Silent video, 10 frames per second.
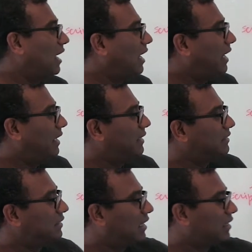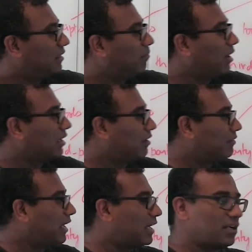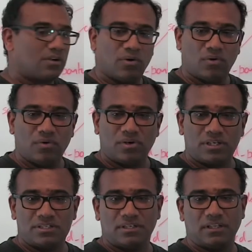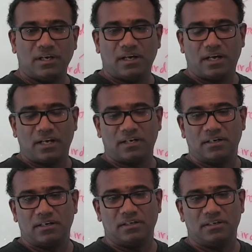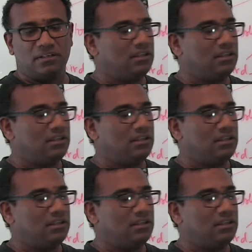Then the bulk of the Heron code is in the Heron